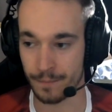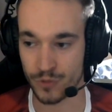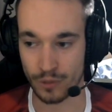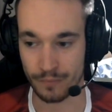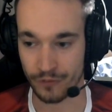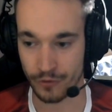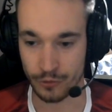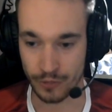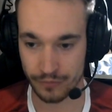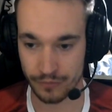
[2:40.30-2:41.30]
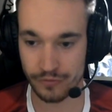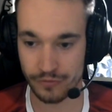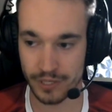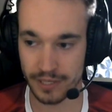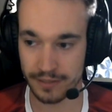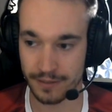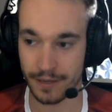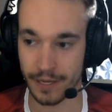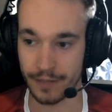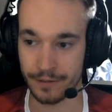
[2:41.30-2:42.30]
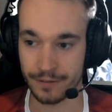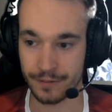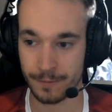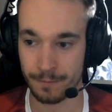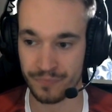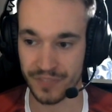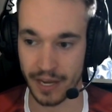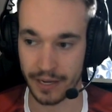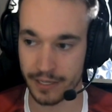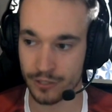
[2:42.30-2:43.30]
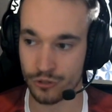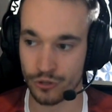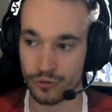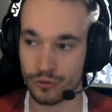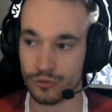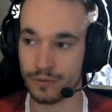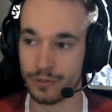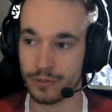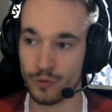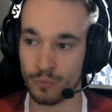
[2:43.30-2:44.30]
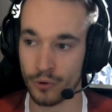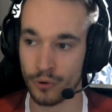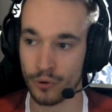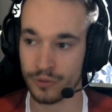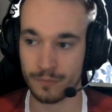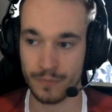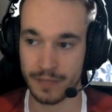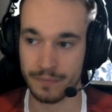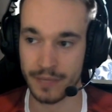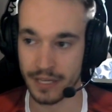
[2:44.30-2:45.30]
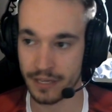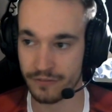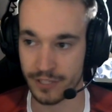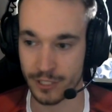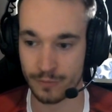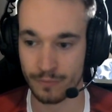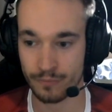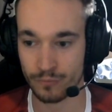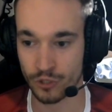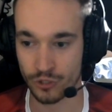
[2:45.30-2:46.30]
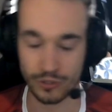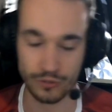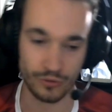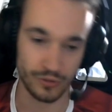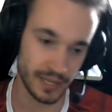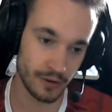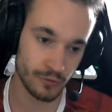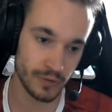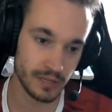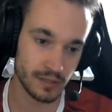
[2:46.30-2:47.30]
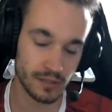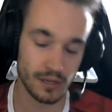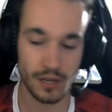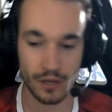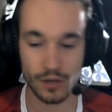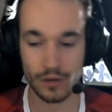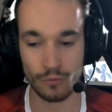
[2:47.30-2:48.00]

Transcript: So I'm very grateful for that. And yeah, I guess the point that made me leave is concerning the salaries,